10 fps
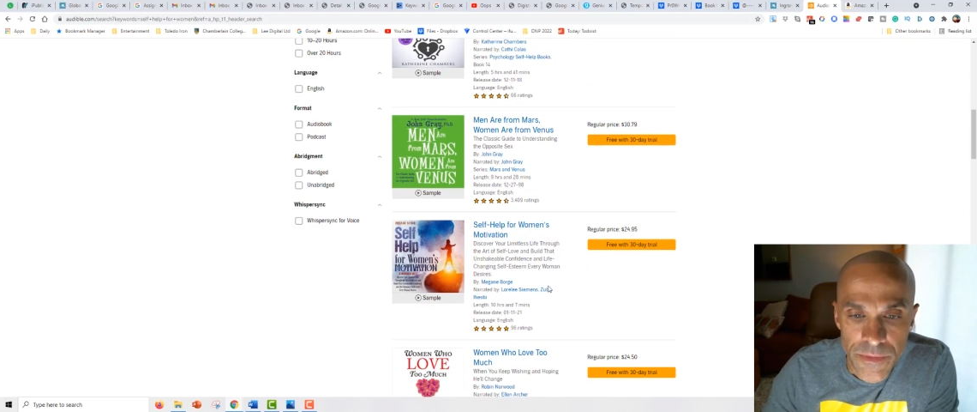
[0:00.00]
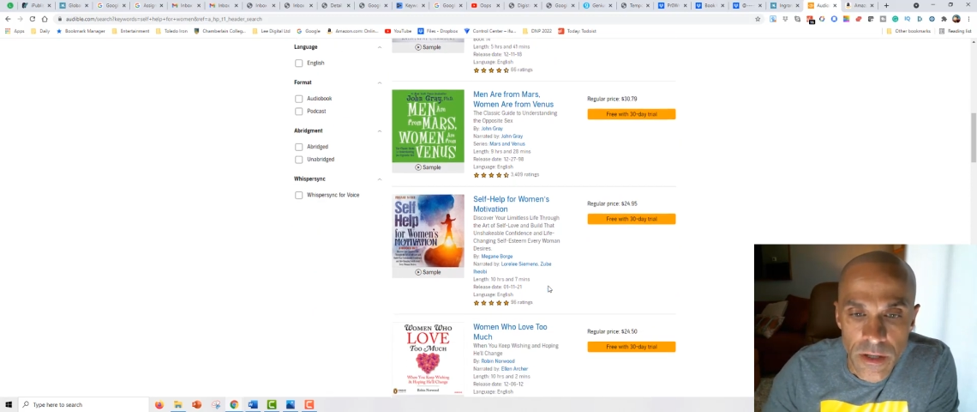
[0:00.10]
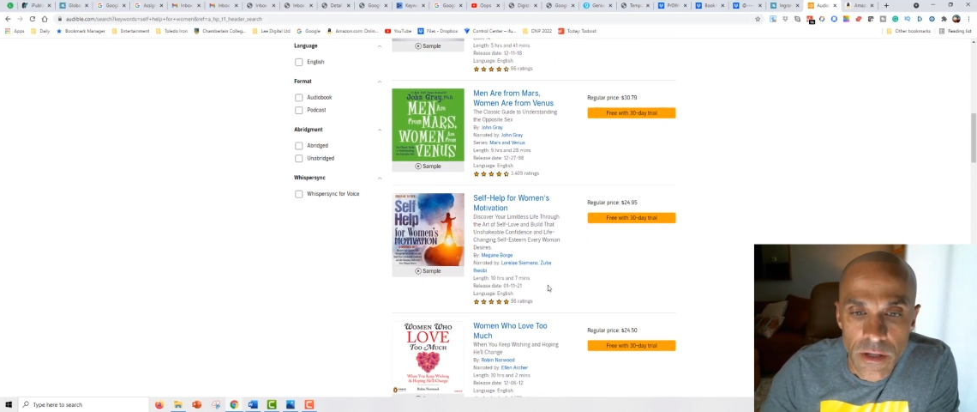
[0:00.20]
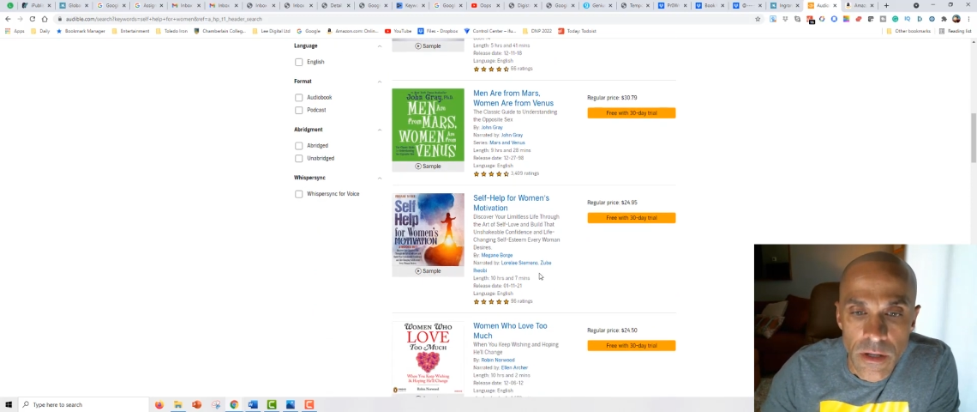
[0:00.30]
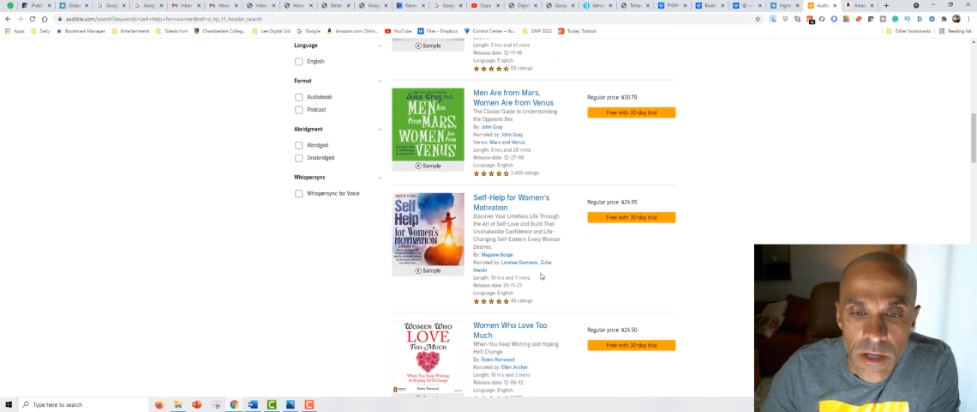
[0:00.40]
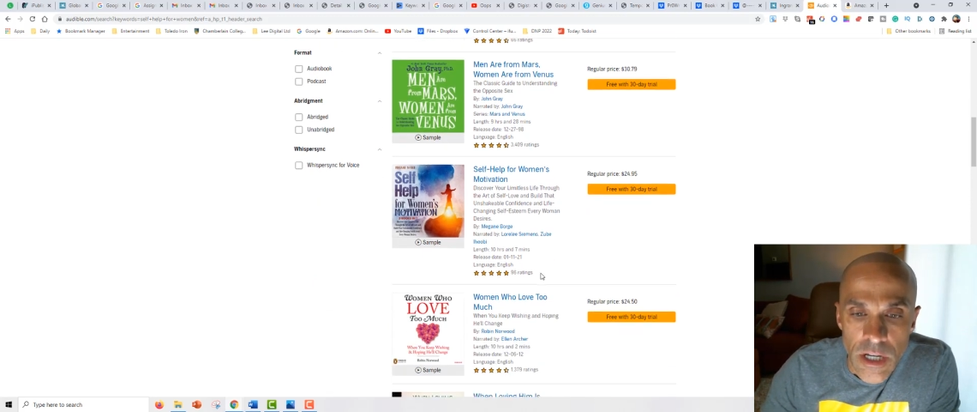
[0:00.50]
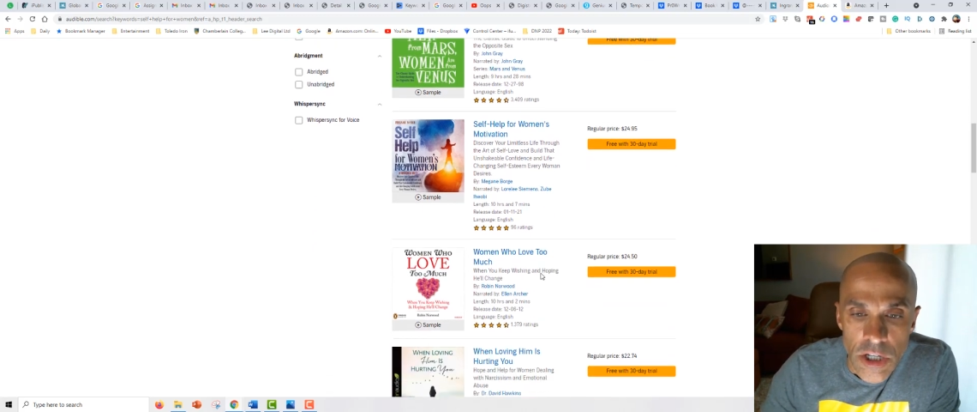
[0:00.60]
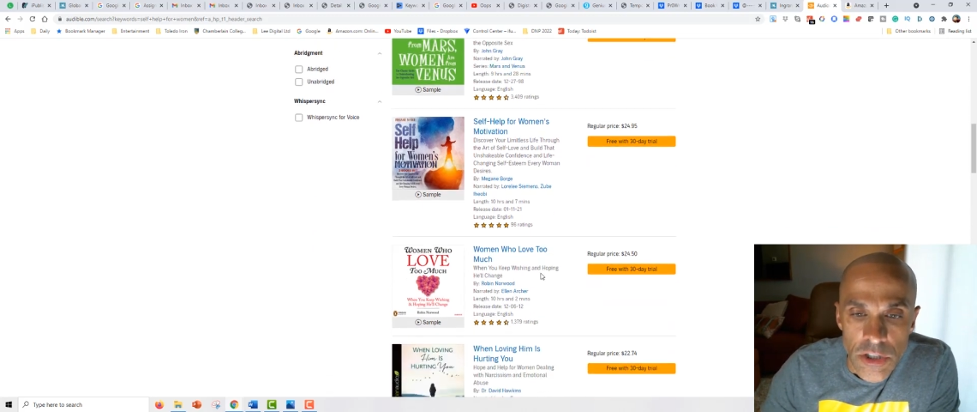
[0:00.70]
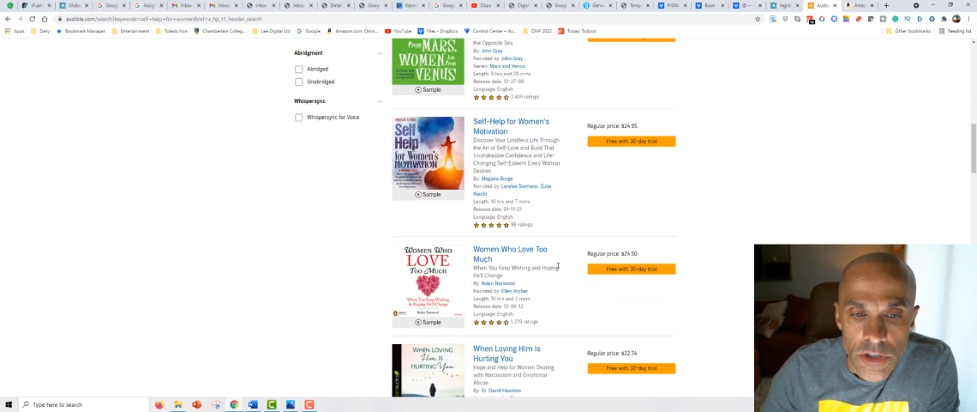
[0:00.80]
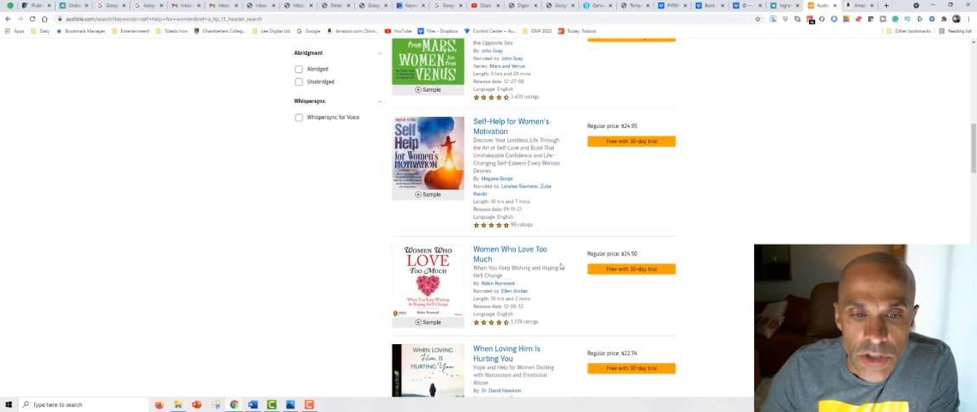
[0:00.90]

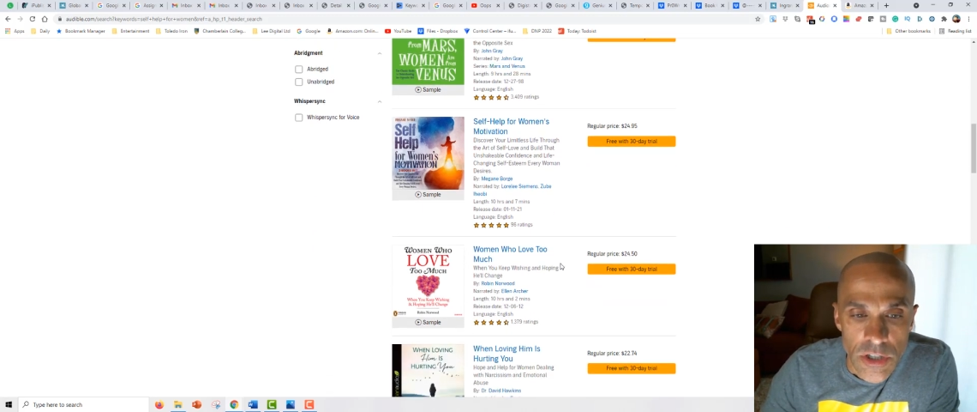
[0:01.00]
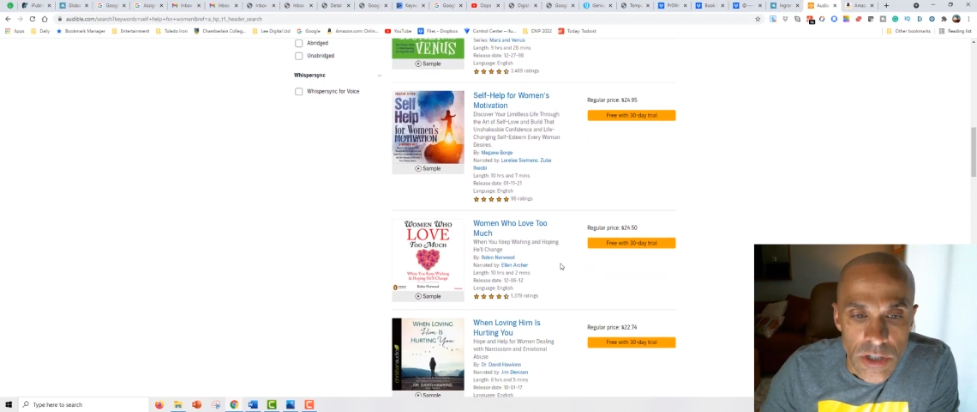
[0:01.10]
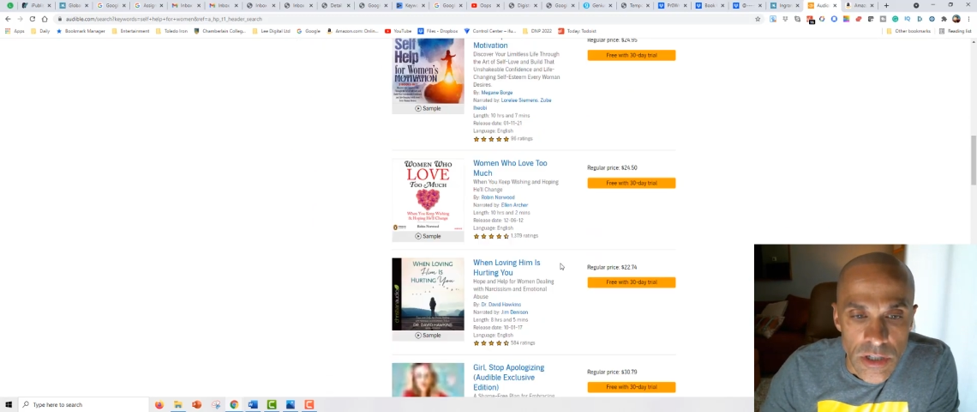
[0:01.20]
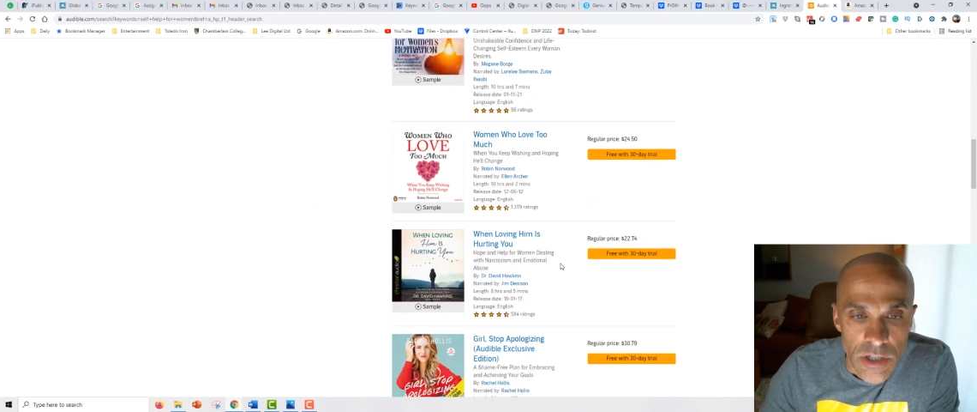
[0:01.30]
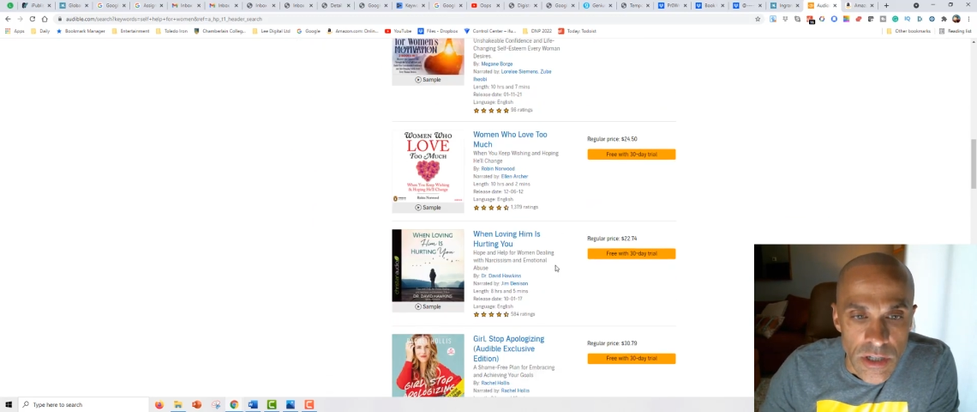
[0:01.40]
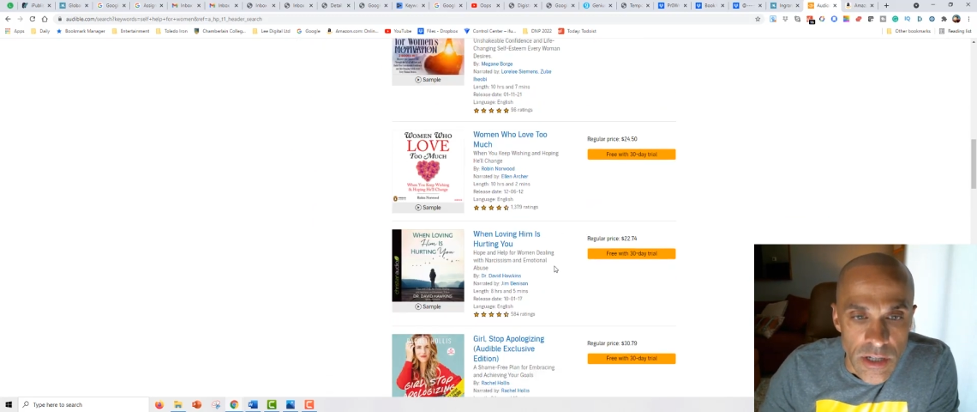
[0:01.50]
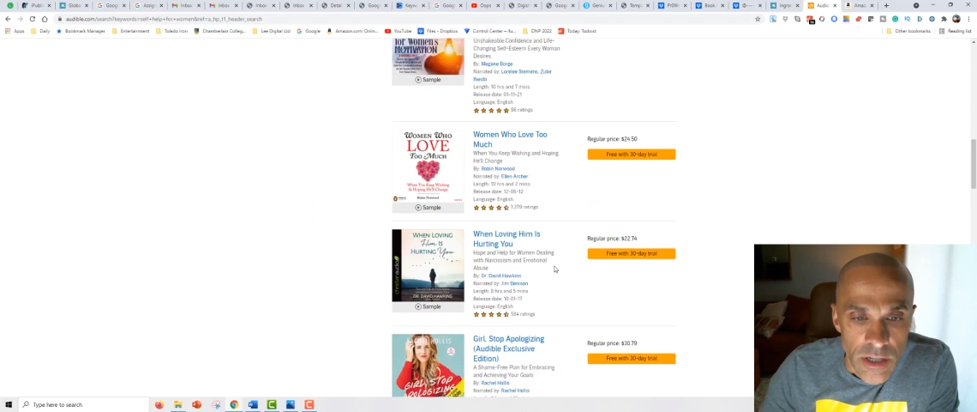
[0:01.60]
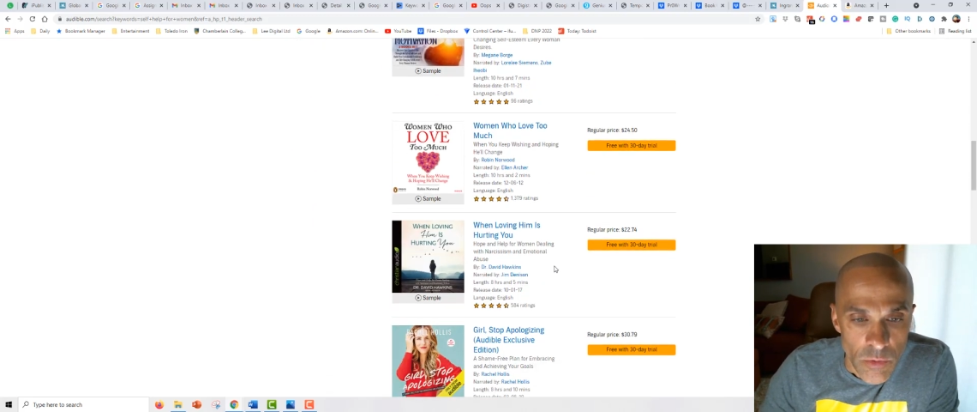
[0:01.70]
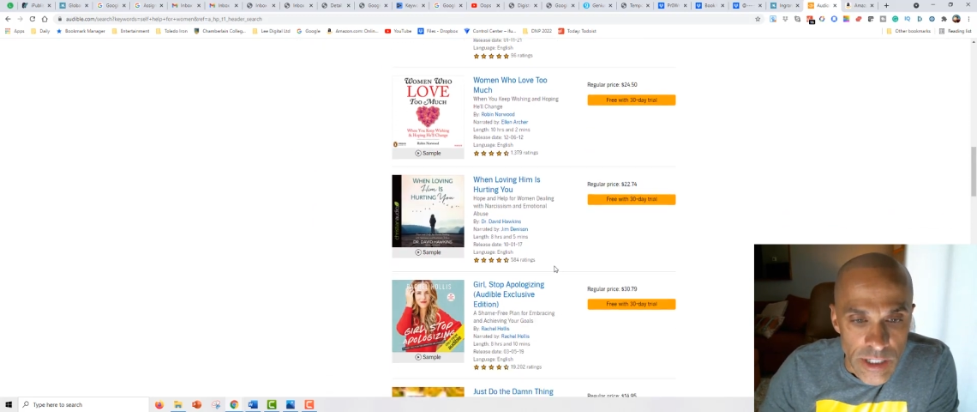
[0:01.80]
We're